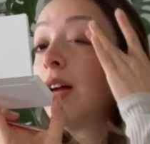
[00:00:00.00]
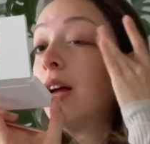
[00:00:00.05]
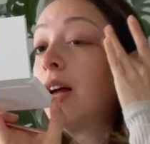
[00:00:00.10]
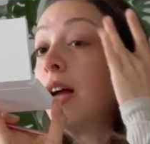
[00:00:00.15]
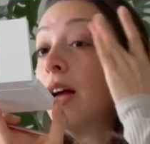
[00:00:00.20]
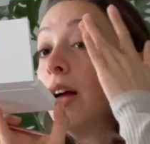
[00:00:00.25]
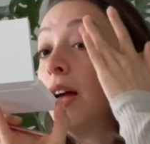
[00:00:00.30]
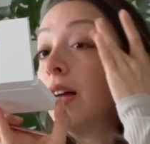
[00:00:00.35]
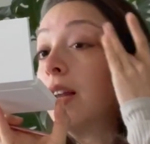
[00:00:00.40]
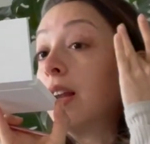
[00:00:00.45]

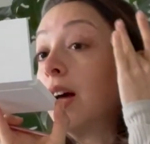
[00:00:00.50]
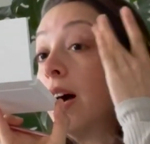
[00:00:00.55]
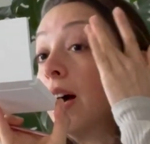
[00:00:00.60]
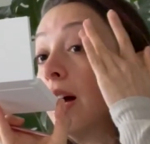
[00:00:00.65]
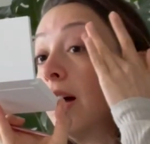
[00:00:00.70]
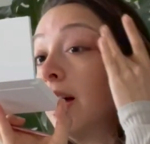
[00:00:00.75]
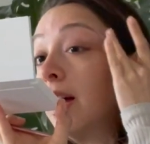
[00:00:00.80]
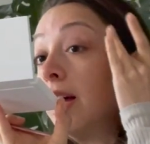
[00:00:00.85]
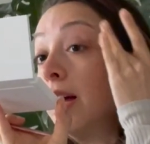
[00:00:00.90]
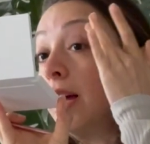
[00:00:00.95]
and
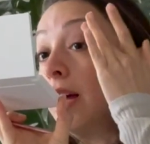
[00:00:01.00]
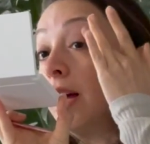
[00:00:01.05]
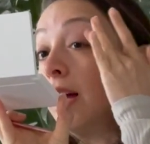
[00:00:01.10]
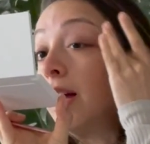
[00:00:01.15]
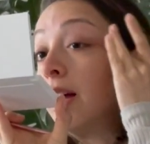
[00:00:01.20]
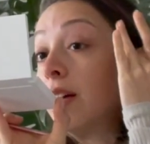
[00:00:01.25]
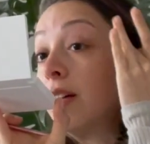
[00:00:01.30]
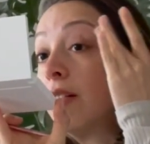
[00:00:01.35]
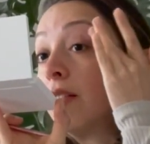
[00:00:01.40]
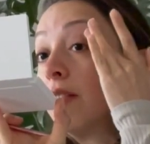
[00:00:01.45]
I
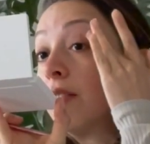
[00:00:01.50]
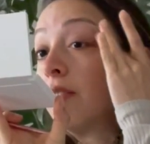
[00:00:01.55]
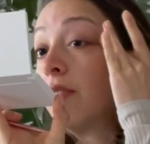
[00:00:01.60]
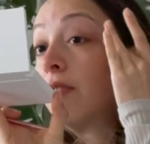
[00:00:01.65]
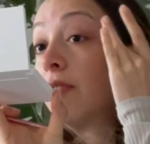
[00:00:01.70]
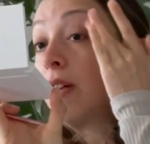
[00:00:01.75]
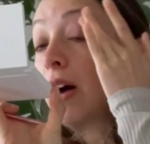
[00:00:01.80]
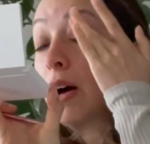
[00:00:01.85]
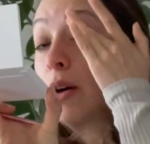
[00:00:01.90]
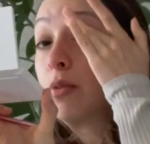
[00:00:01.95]

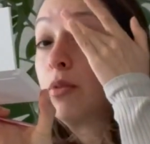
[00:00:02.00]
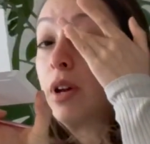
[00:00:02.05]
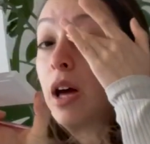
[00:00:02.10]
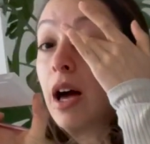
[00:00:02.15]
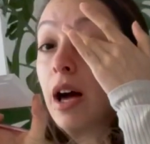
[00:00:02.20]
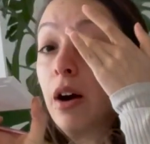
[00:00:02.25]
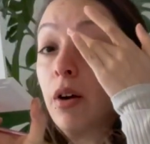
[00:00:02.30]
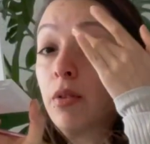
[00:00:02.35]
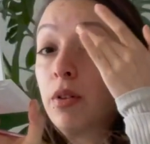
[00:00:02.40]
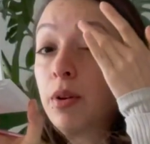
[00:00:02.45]
found
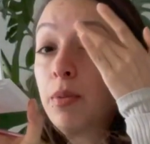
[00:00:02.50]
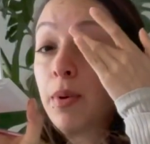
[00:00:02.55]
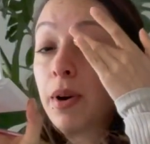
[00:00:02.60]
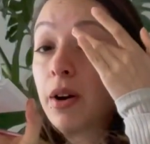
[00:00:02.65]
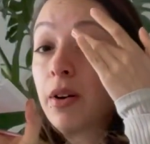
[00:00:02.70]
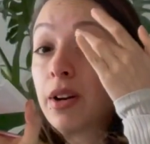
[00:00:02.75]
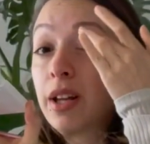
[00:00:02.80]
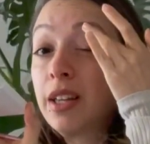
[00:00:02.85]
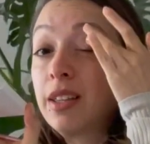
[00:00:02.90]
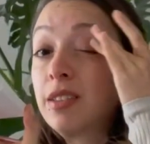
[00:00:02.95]
out
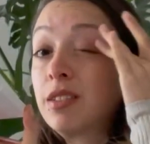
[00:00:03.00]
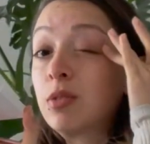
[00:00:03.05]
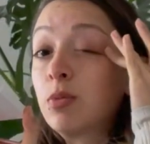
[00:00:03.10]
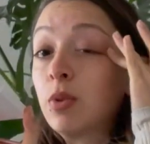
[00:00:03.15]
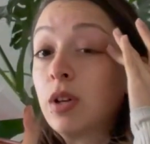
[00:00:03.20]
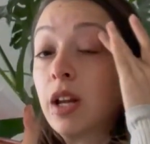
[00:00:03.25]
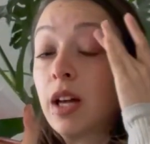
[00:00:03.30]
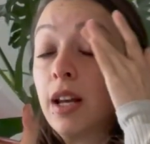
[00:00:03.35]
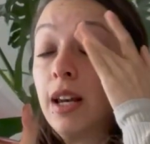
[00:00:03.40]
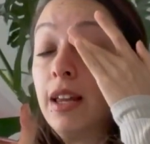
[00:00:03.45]
about it
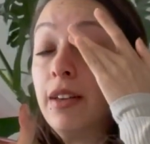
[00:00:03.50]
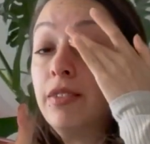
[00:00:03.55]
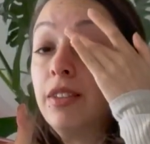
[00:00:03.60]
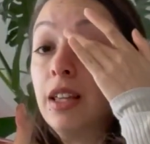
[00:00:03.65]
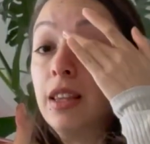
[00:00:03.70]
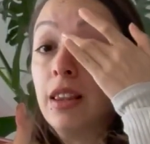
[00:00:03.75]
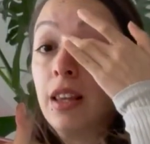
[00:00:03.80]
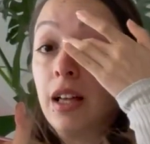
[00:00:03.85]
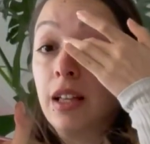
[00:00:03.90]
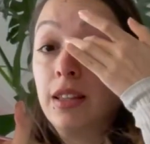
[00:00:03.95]
when I lived
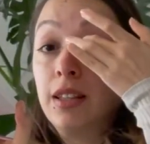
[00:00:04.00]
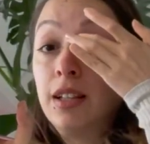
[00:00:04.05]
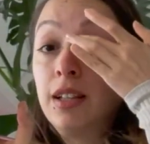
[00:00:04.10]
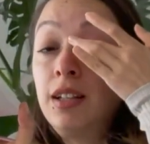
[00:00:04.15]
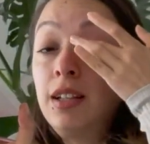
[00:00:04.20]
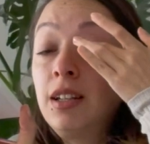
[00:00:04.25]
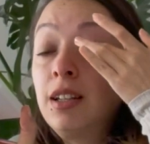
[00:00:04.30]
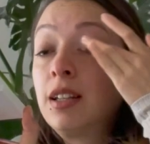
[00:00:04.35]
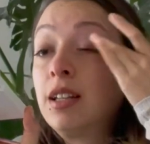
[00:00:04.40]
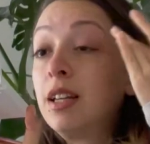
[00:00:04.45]
in
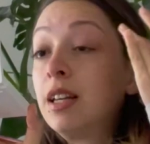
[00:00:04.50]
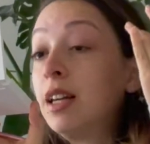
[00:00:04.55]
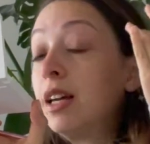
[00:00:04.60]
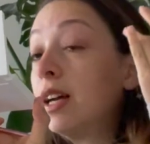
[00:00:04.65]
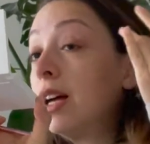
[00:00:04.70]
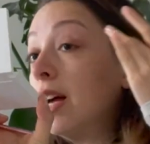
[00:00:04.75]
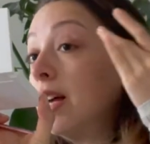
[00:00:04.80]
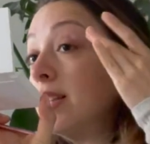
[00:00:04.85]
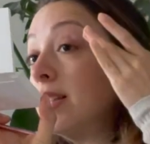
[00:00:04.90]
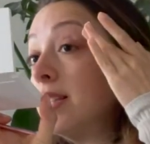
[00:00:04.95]
London,
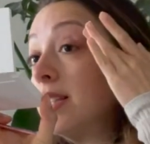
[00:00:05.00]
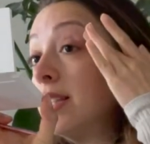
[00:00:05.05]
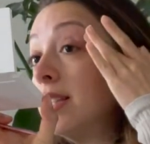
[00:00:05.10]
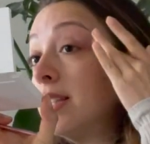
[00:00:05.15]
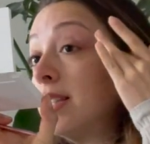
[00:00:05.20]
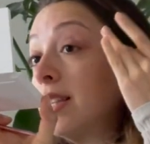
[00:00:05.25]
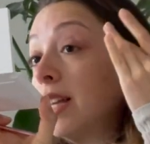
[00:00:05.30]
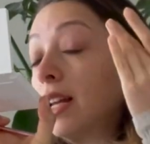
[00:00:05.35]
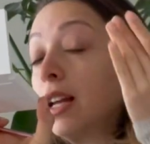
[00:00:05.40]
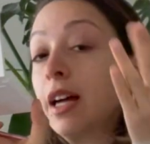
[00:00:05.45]
and
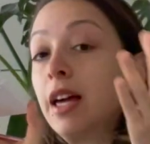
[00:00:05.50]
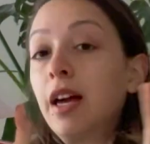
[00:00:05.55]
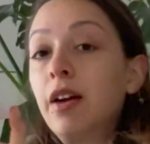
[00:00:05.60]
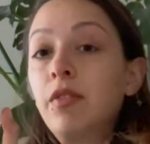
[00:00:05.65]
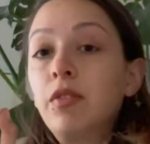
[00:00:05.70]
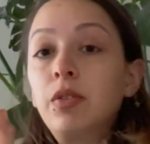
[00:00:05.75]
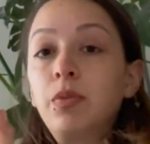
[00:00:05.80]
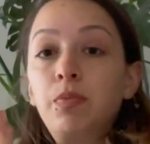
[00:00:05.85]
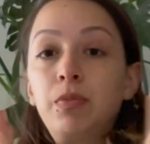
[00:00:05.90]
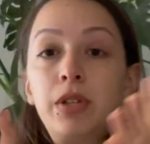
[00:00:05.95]
since then I
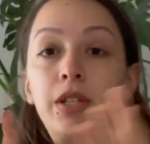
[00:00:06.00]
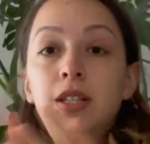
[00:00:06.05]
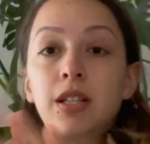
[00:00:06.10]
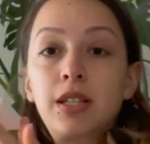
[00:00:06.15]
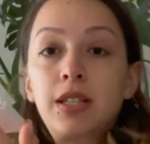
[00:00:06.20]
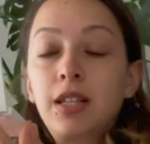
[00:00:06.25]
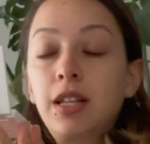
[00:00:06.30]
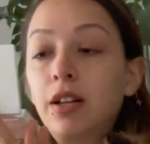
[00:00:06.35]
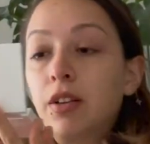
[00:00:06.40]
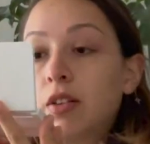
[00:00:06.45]
haven't missed a
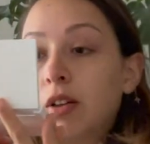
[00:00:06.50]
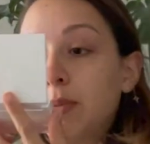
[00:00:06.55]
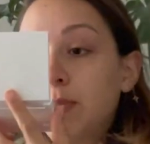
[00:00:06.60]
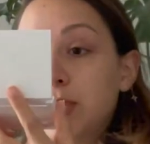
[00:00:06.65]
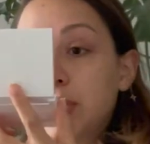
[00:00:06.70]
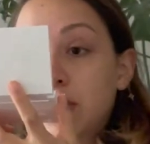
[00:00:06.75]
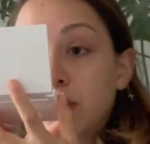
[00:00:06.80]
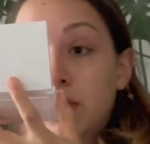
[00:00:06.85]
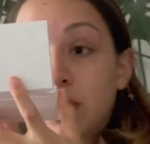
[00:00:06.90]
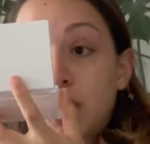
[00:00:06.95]
single episode,